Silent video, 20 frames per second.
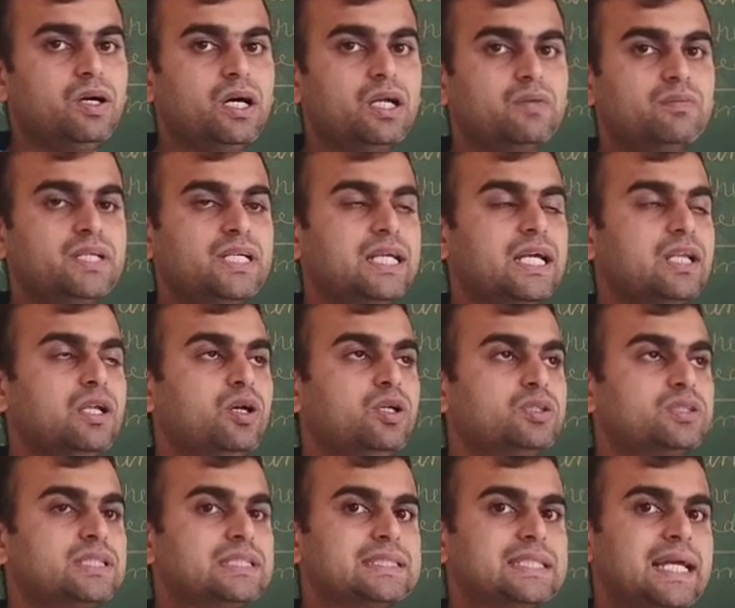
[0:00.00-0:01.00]
or we can
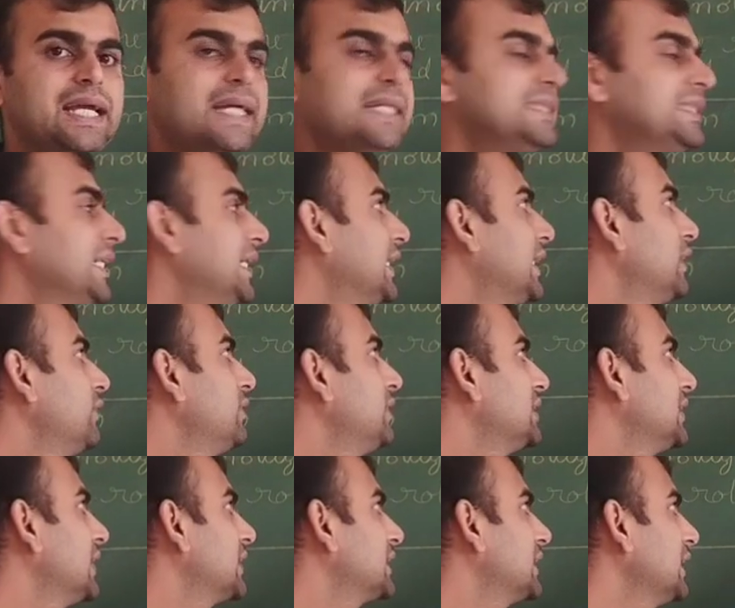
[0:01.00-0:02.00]
also say adjective,
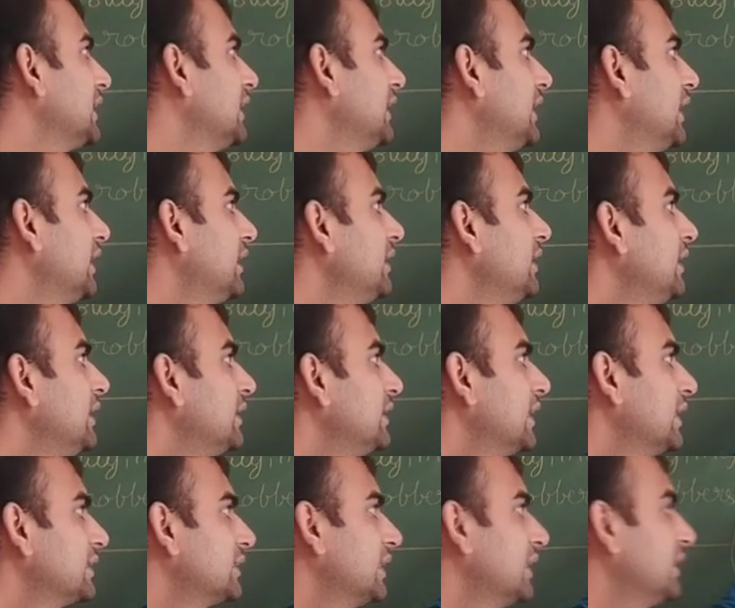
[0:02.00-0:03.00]
is a singular.
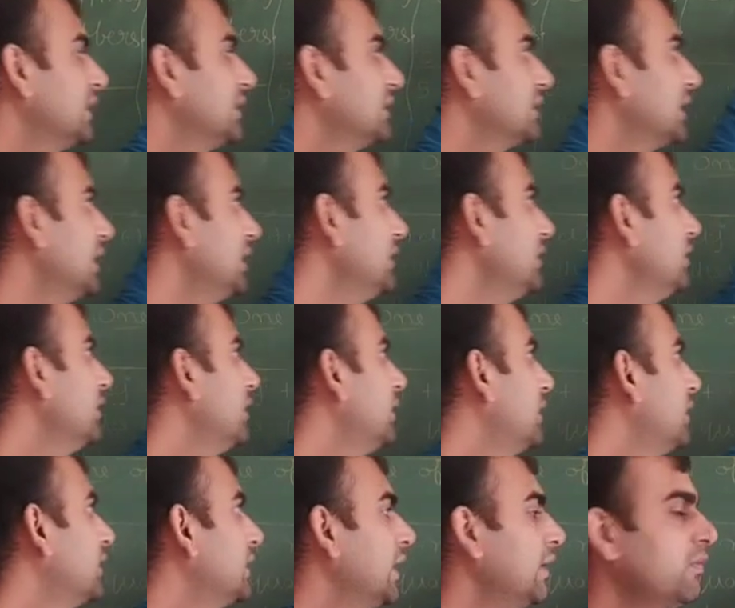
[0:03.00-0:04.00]
That's the
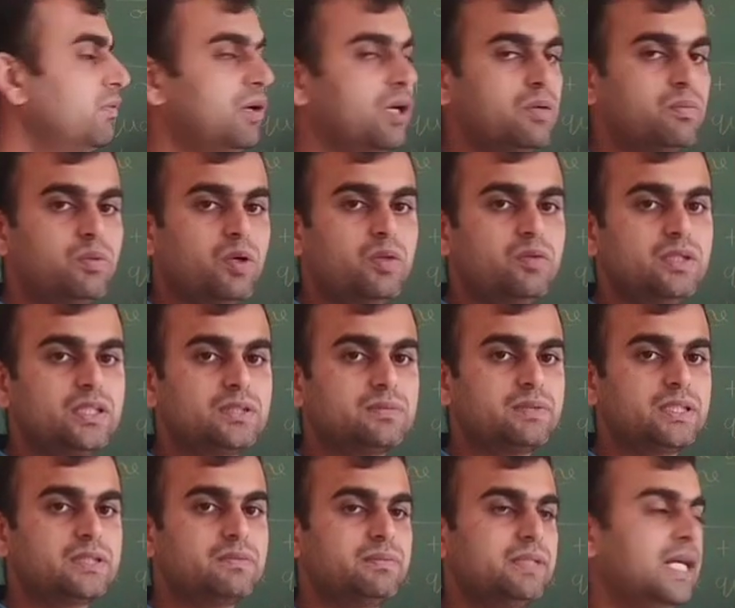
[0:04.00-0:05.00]
reason the verb always
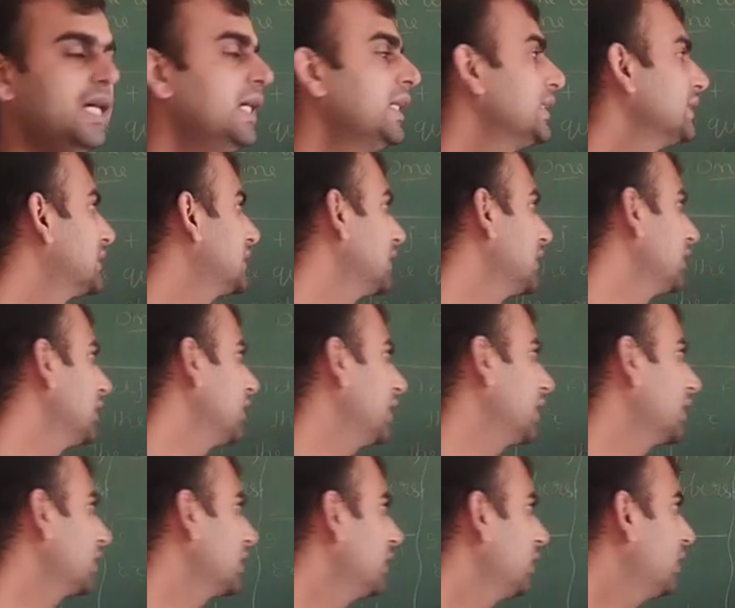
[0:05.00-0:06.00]
must be a
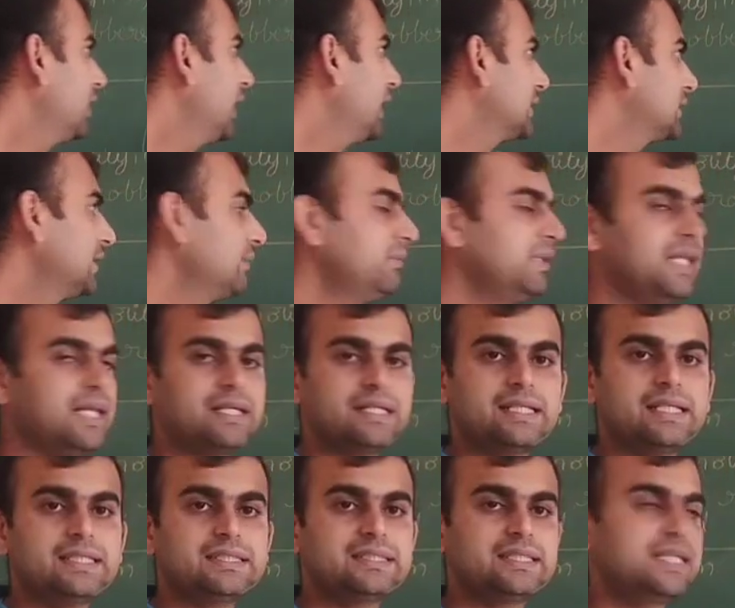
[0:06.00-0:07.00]
singular. A similar
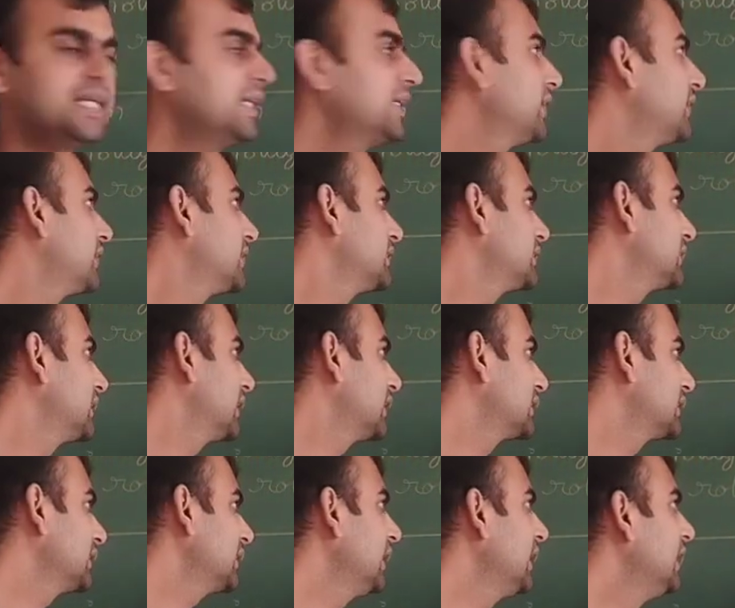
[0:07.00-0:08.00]
case here it is
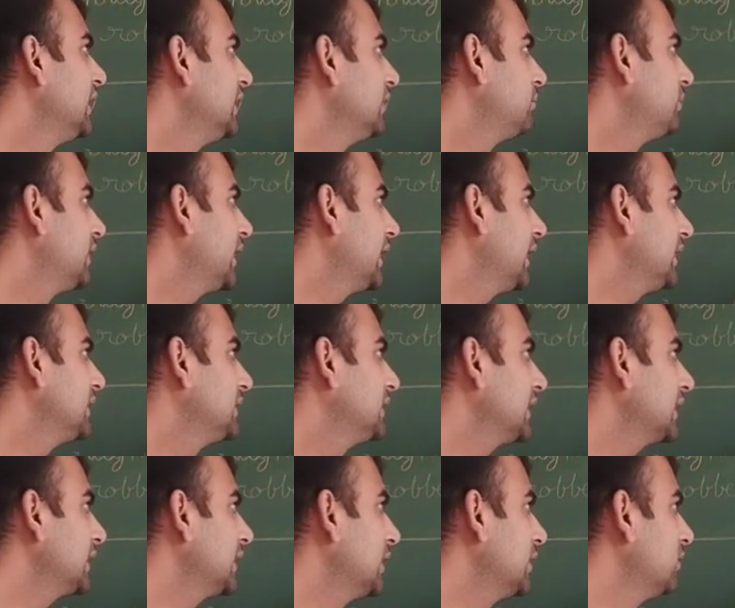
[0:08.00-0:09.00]
there. See, if the
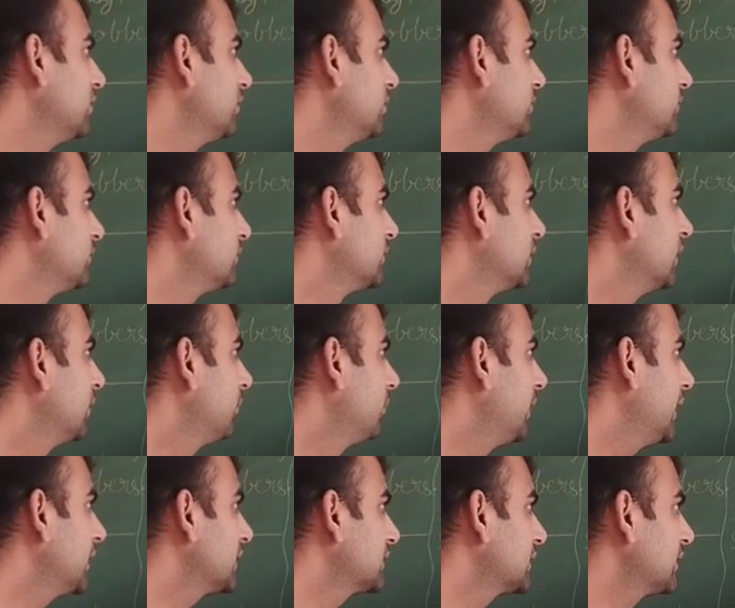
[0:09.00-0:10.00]
adjective
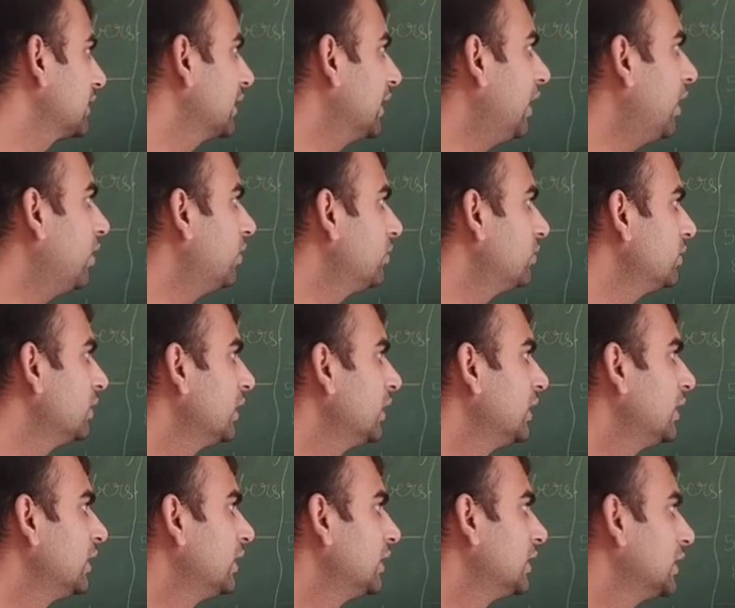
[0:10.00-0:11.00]
plus
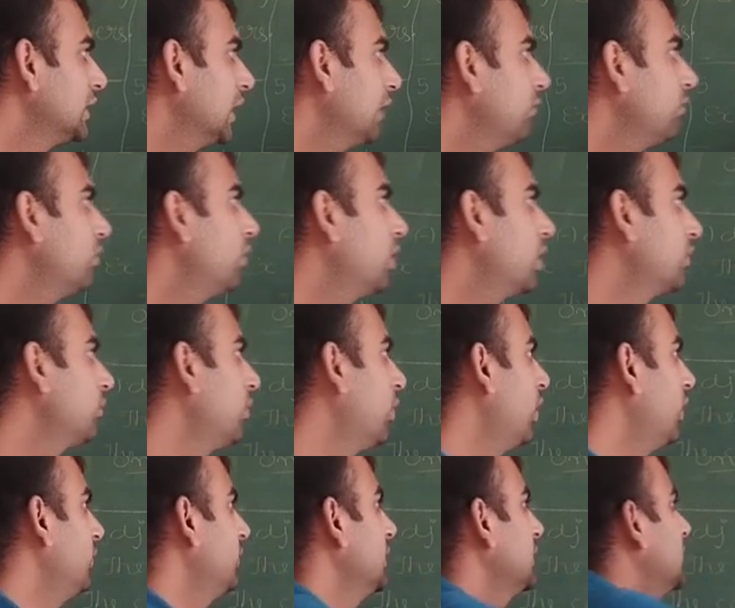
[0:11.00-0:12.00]
noun, the verb
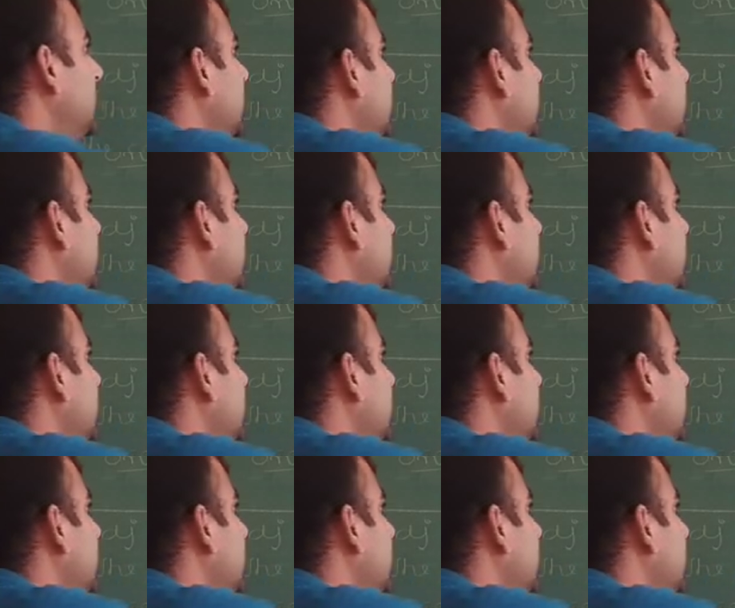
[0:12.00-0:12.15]
always